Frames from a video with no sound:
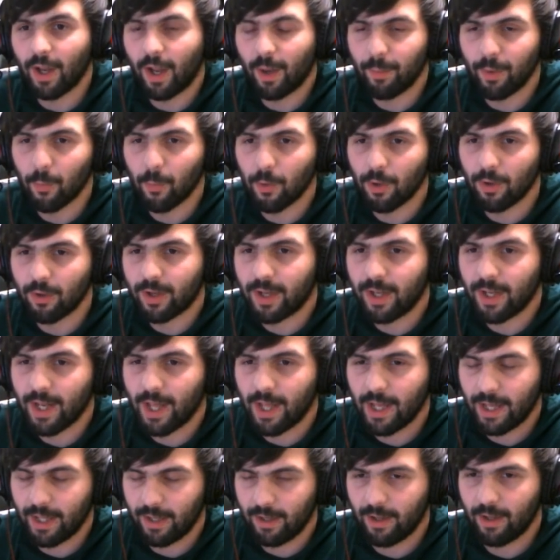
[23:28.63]
We're looking
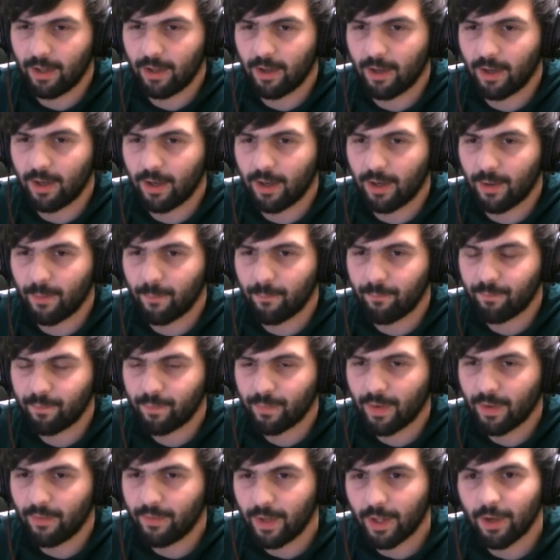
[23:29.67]
at
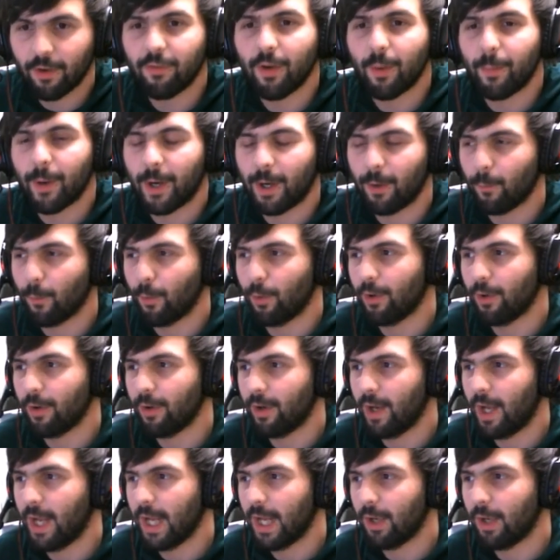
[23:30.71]
the end of Empire at War,
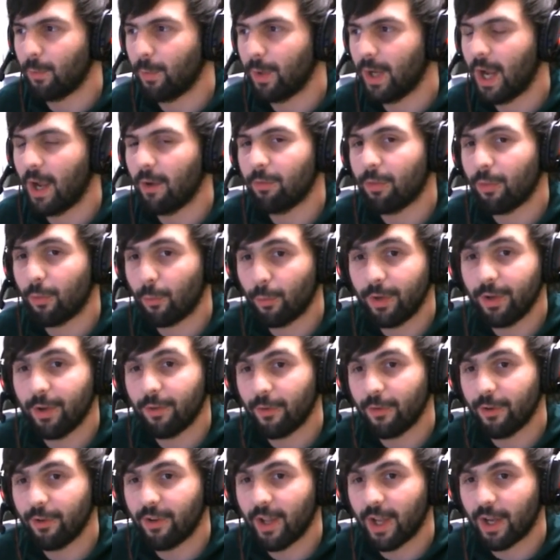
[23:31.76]
and we have 3
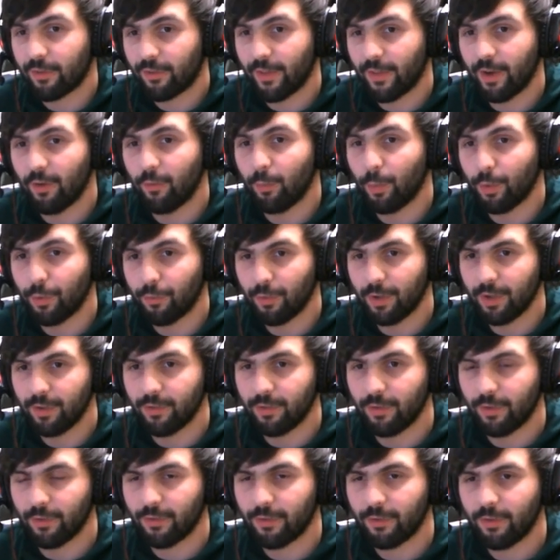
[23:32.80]
different decks that have won
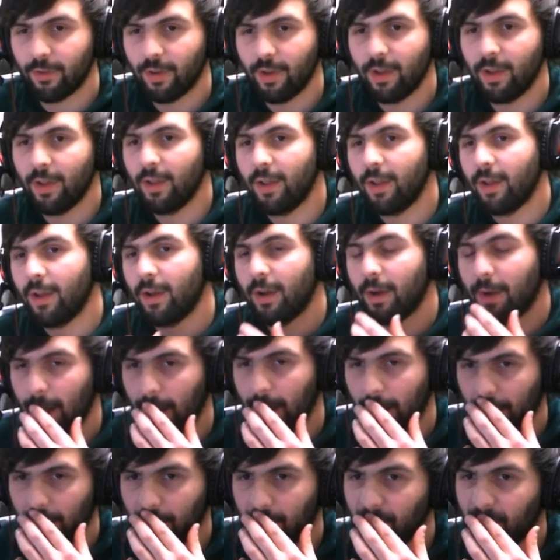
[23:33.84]
regionals.
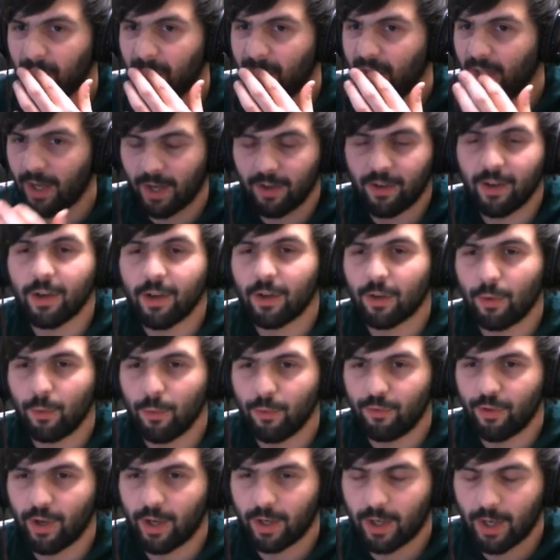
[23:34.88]
And I didn't
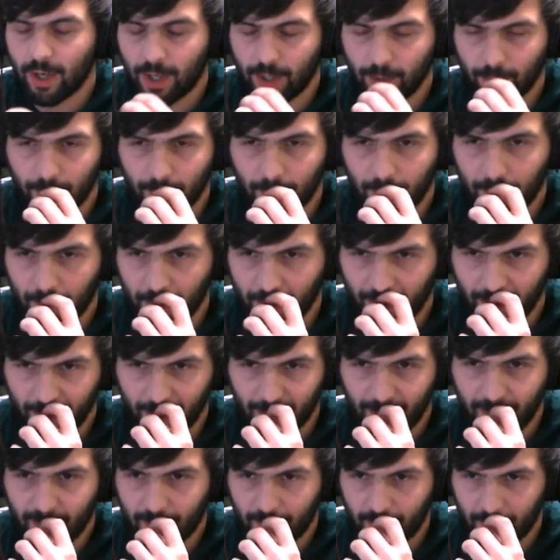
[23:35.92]
include Gen Con, but
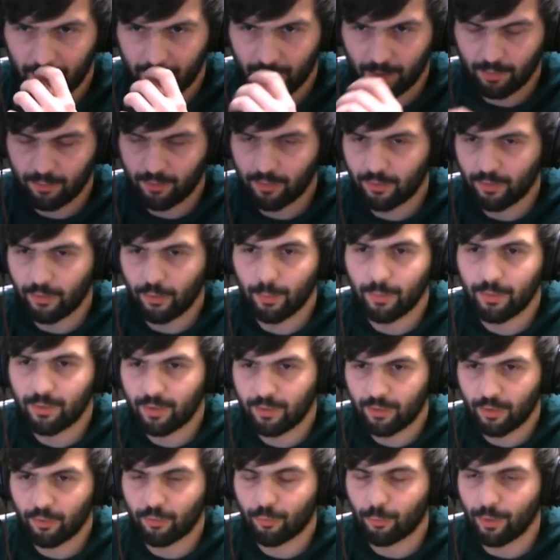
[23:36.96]
just a little bit,
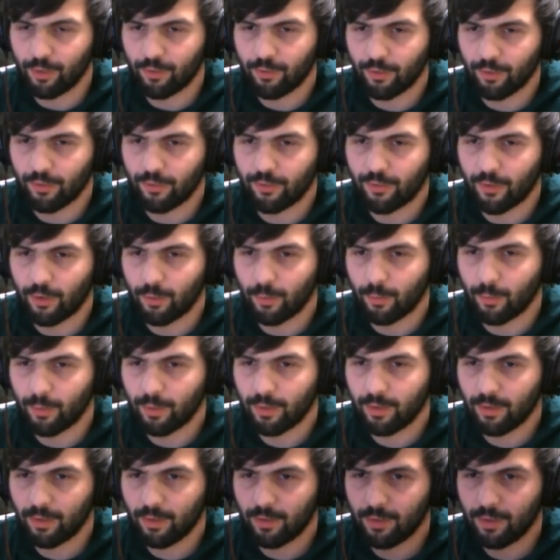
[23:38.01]
just regionals. So
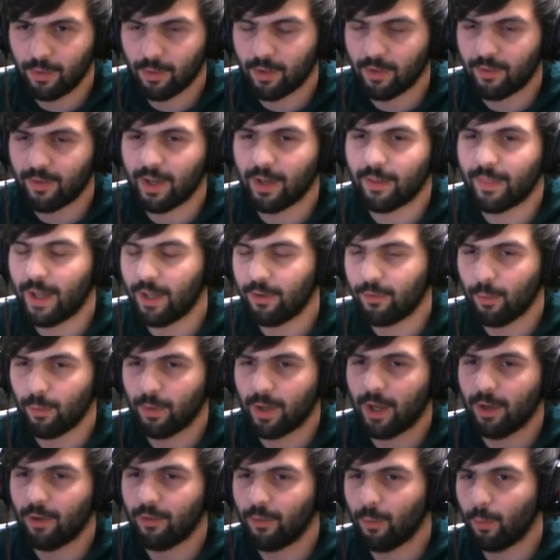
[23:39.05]
you could take that into
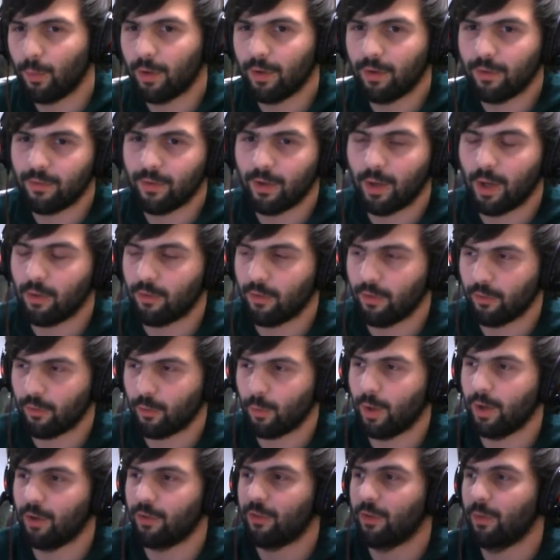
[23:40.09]
account as you want as the answer to this
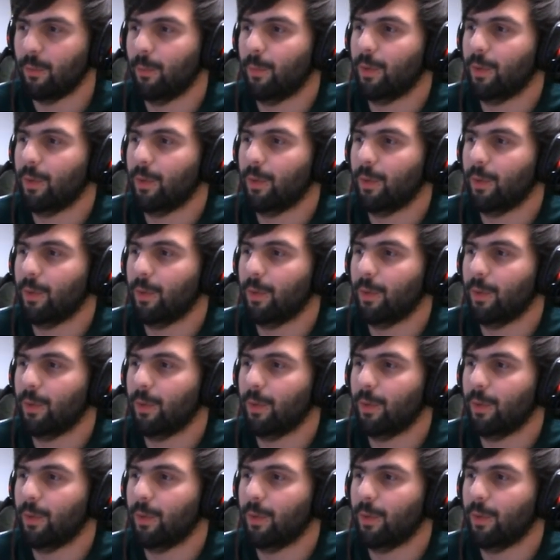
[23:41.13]
question.